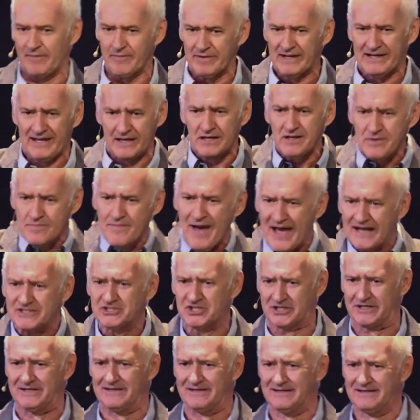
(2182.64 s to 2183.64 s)
Come, can you
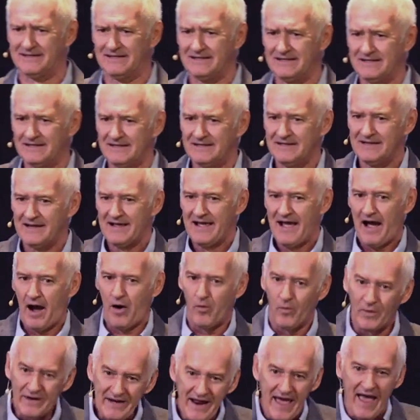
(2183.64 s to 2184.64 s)
imagine? I
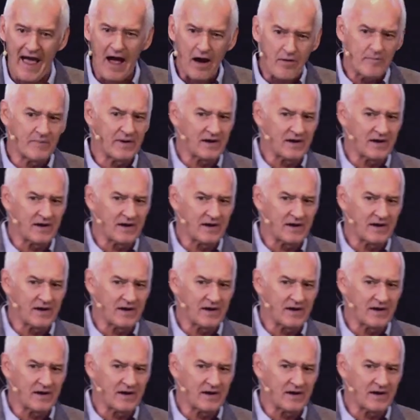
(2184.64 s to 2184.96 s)
wonder how